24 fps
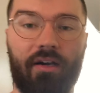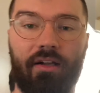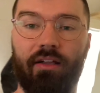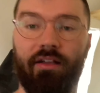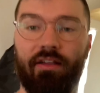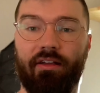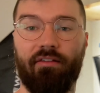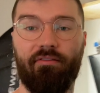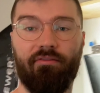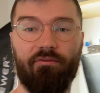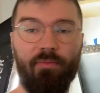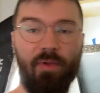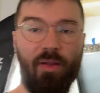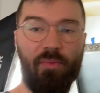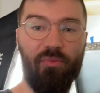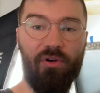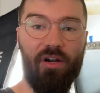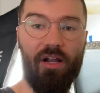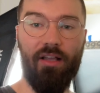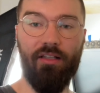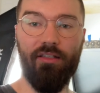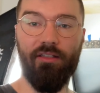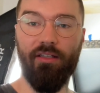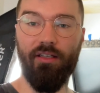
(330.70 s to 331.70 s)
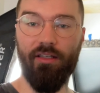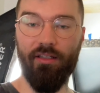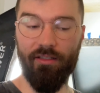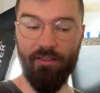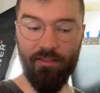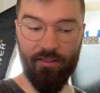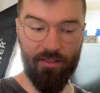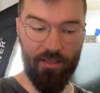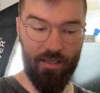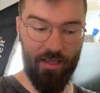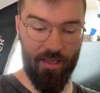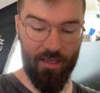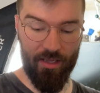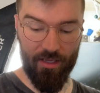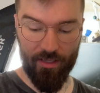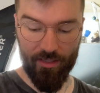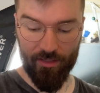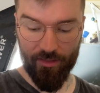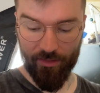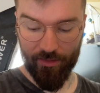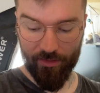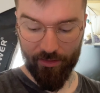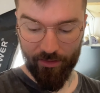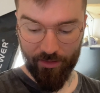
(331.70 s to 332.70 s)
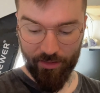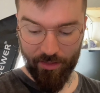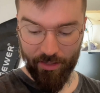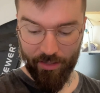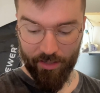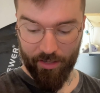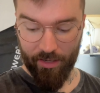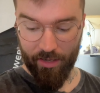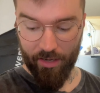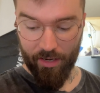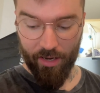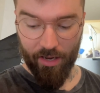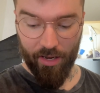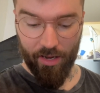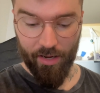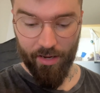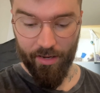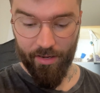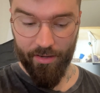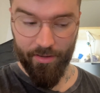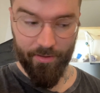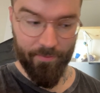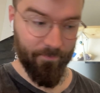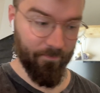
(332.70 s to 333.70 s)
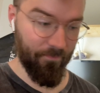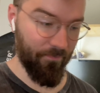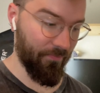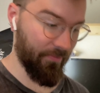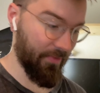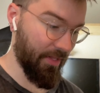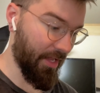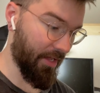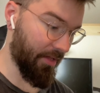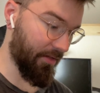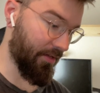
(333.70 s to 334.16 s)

of my process, and yeah,